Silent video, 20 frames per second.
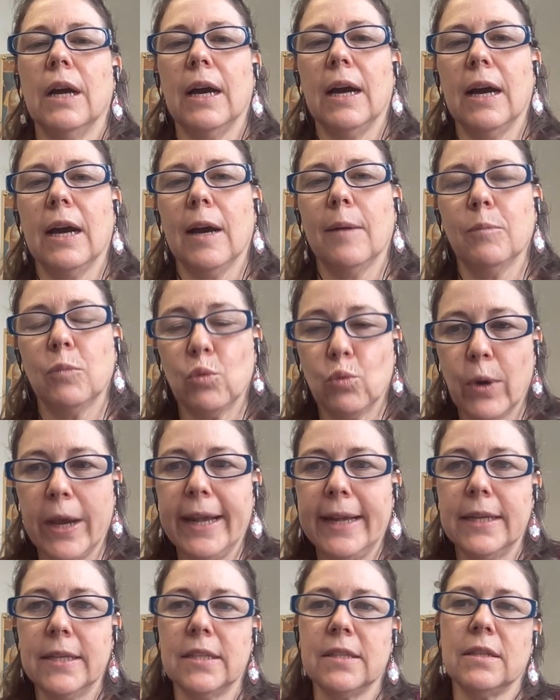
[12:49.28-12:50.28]
um,
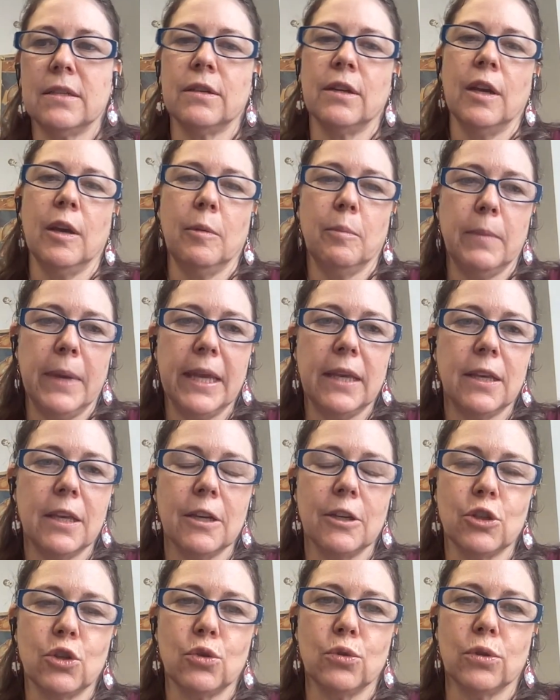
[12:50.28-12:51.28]
waste,
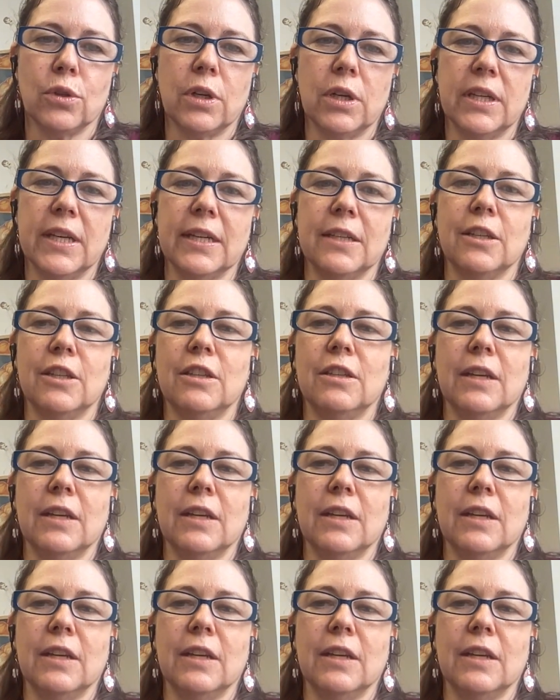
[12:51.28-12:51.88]
making sure that,